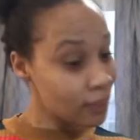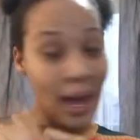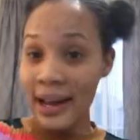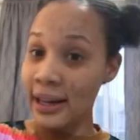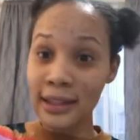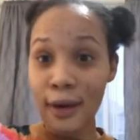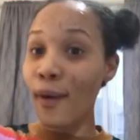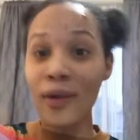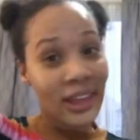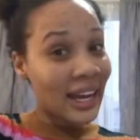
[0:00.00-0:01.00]
and letting
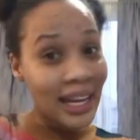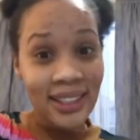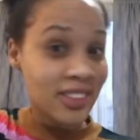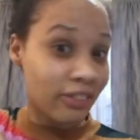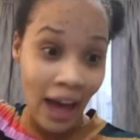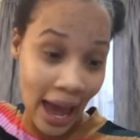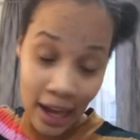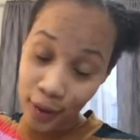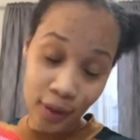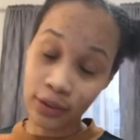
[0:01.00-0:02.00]
all the hair just vie
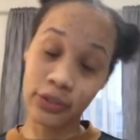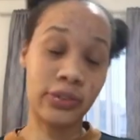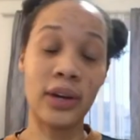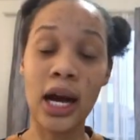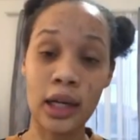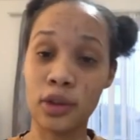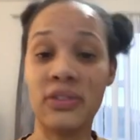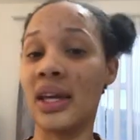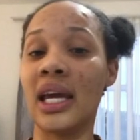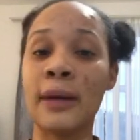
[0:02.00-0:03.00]
out of
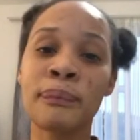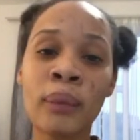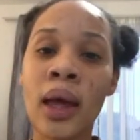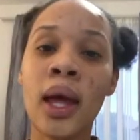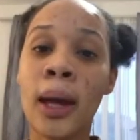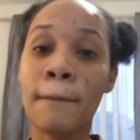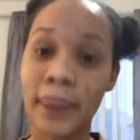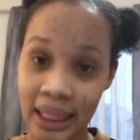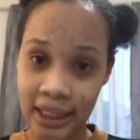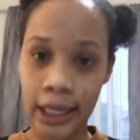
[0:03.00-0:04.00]
the air.
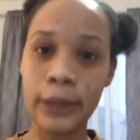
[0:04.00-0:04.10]
But